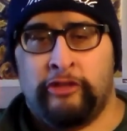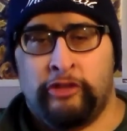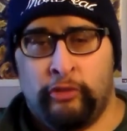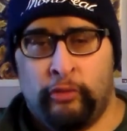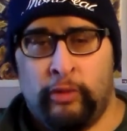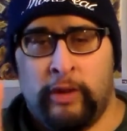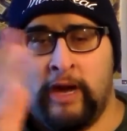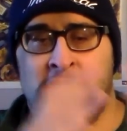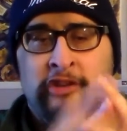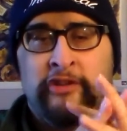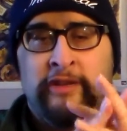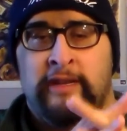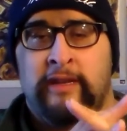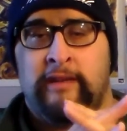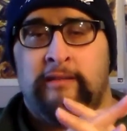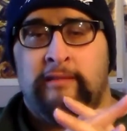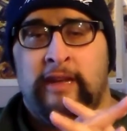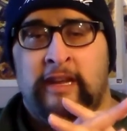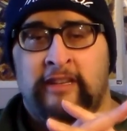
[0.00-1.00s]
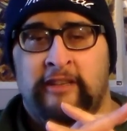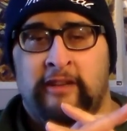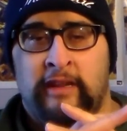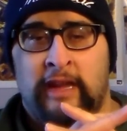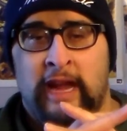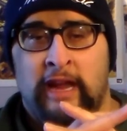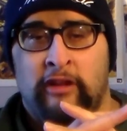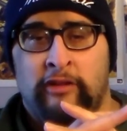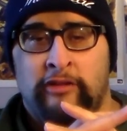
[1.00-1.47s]
200
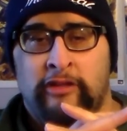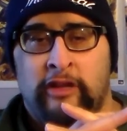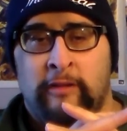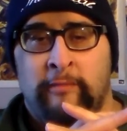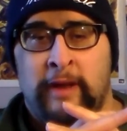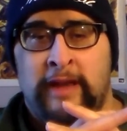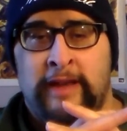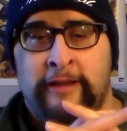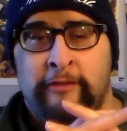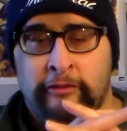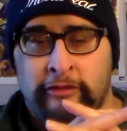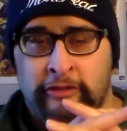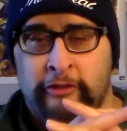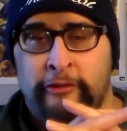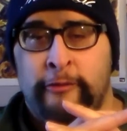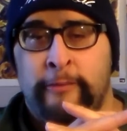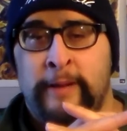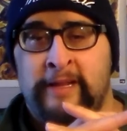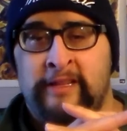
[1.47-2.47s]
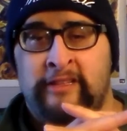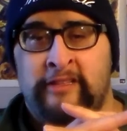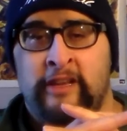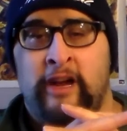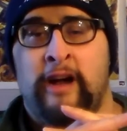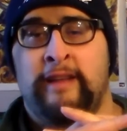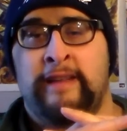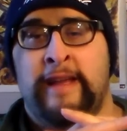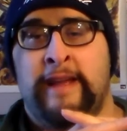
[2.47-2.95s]
until I looked on my YouTube and
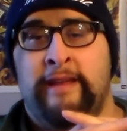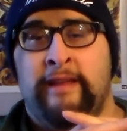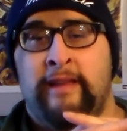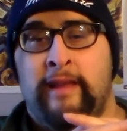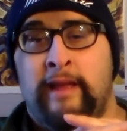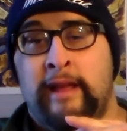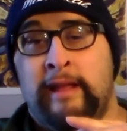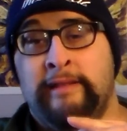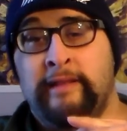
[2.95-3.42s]
saw that